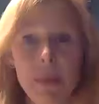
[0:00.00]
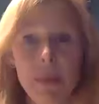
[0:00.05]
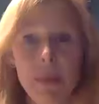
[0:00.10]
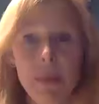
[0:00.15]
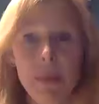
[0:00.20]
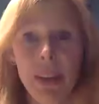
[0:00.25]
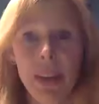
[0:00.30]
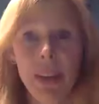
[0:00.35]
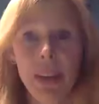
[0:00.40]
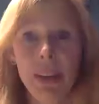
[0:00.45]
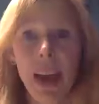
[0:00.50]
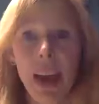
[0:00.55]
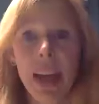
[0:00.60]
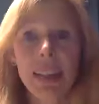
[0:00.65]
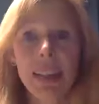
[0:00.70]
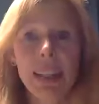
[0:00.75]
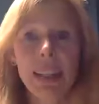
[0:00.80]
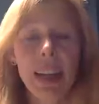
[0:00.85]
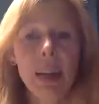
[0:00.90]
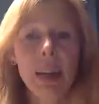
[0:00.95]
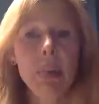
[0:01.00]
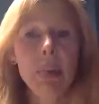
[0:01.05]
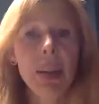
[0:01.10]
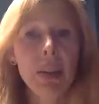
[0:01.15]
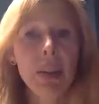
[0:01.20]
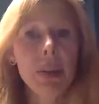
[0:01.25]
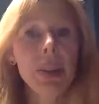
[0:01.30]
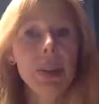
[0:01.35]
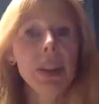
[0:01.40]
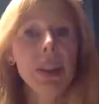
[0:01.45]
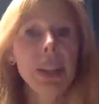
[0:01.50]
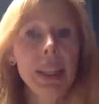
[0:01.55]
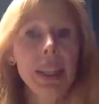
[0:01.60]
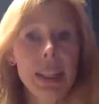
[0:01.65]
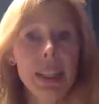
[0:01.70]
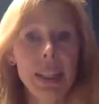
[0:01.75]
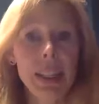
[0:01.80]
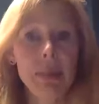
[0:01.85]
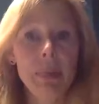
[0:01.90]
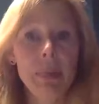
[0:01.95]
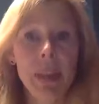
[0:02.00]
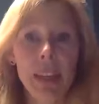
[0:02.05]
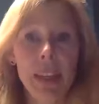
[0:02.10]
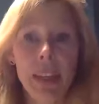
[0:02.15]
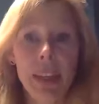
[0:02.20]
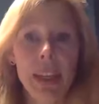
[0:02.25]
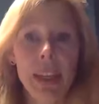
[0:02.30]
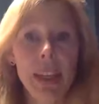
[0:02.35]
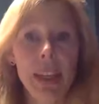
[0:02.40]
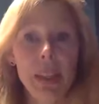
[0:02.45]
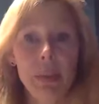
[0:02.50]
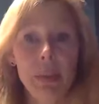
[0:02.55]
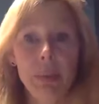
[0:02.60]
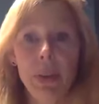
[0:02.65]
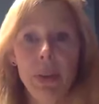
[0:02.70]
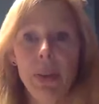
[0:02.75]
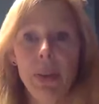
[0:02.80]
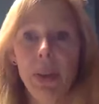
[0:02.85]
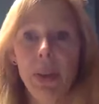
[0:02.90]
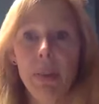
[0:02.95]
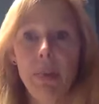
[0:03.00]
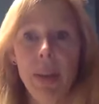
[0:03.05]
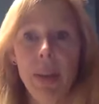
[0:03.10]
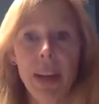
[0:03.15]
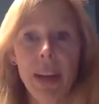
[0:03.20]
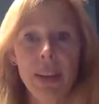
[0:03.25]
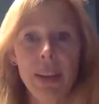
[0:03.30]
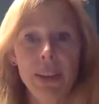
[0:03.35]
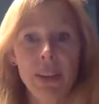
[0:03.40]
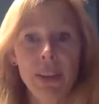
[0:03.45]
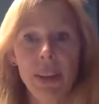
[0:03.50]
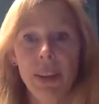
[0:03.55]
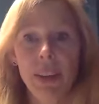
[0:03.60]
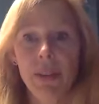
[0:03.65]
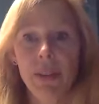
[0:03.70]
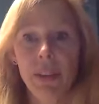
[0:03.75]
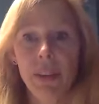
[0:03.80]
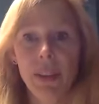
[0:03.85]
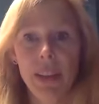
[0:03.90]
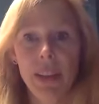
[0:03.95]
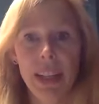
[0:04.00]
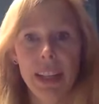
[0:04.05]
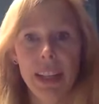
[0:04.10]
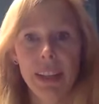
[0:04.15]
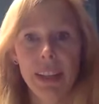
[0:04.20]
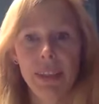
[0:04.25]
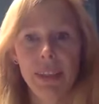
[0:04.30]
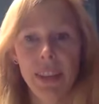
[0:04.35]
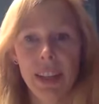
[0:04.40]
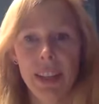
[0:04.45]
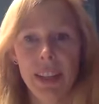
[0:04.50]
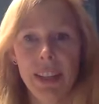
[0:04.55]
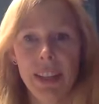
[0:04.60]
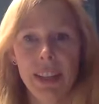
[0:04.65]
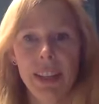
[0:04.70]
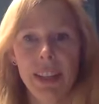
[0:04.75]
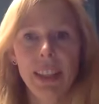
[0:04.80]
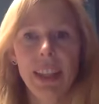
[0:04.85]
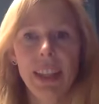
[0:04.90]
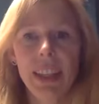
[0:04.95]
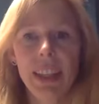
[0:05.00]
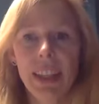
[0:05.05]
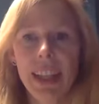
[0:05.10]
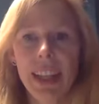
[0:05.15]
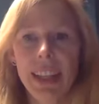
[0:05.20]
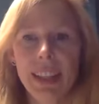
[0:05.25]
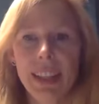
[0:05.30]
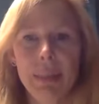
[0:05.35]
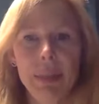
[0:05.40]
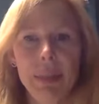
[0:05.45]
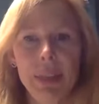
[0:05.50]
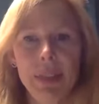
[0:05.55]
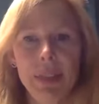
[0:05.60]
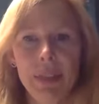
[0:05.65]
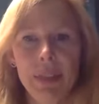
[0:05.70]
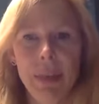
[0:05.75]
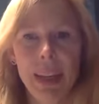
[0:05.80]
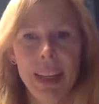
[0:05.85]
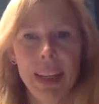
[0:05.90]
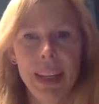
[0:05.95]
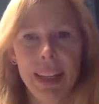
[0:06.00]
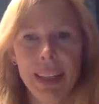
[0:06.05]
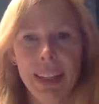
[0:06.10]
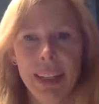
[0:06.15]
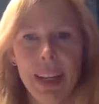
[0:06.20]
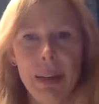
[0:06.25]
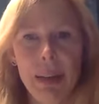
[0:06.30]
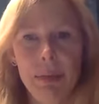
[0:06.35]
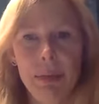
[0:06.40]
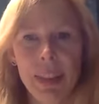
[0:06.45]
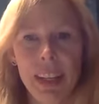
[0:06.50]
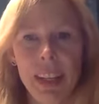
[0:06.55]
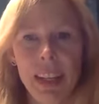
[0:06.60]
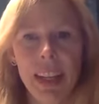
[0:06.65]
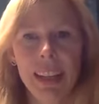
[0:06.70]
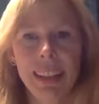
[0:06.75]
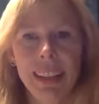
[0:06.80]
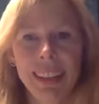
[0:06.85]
Martha DeGrasse, and I'm here with Lynn Smith. He is a program manager at Vertex Innovations. Lynn, thanks so much for making the time today.